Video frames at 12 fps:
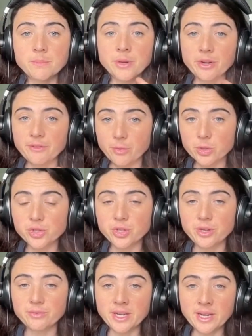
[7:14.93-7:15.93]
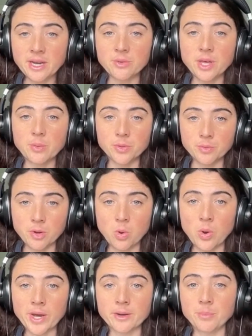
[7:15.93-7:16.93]
but unfortunately right now that would
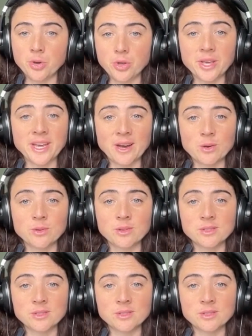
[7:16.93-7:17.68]
require pulling out